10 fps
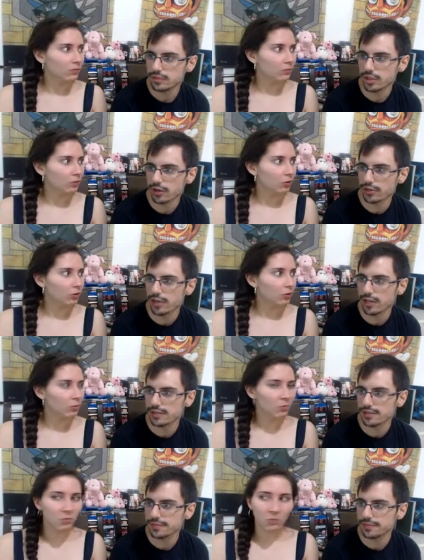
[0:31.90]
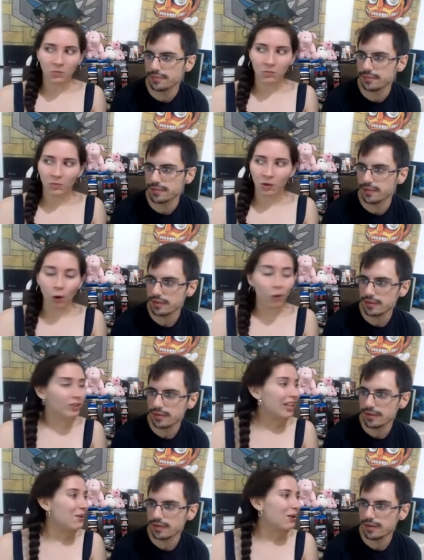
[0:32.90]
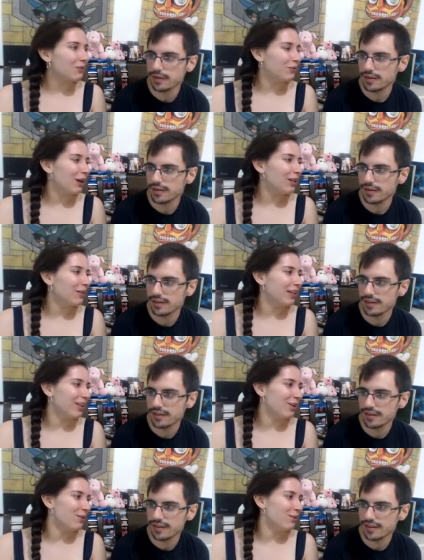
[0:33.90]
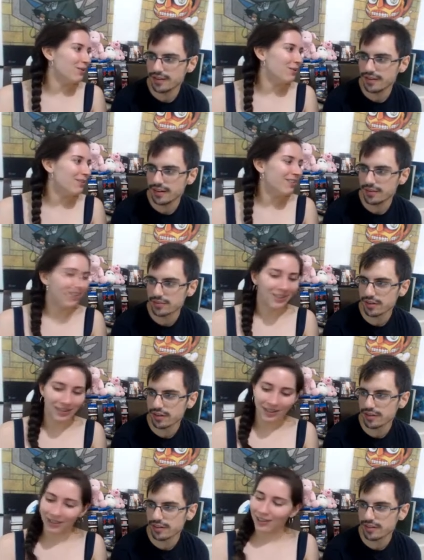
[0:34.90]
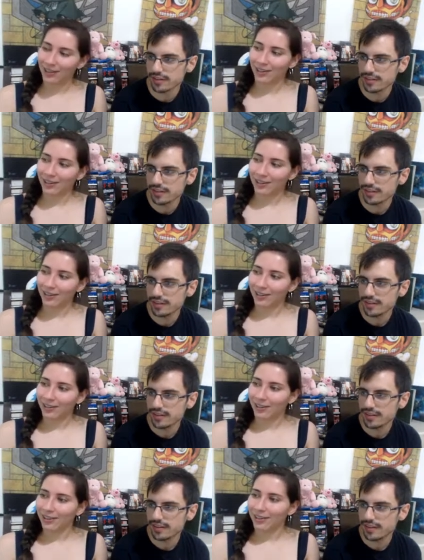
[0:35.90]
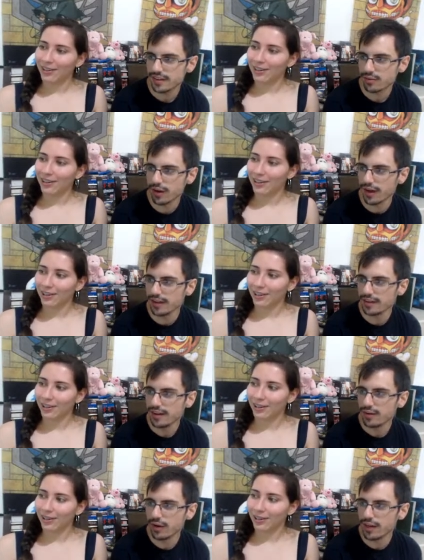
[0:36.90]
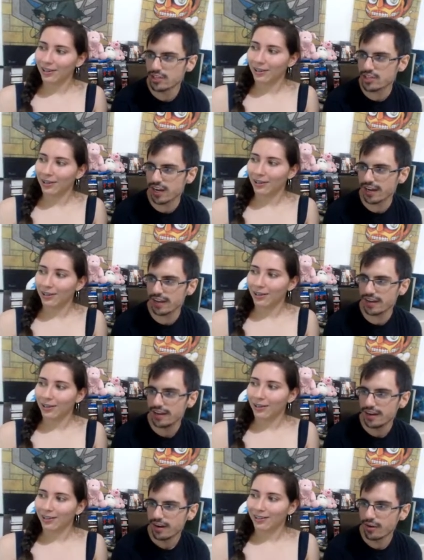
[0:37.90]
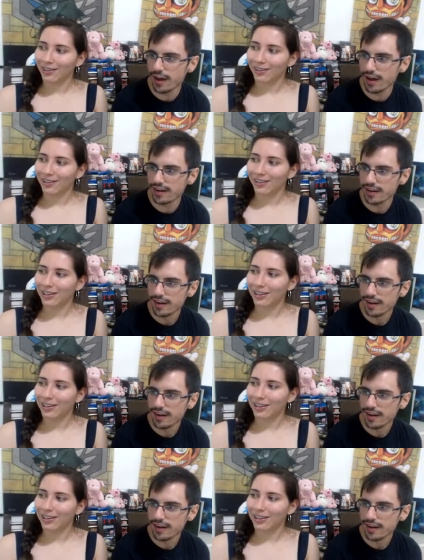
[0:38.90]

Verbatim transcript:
Speaker 1: Sorry, Jess.
Speaker 2: Who's that one following you?
Speaker 1: I'm sorry, Jess. Run! Run, Shayla! Run!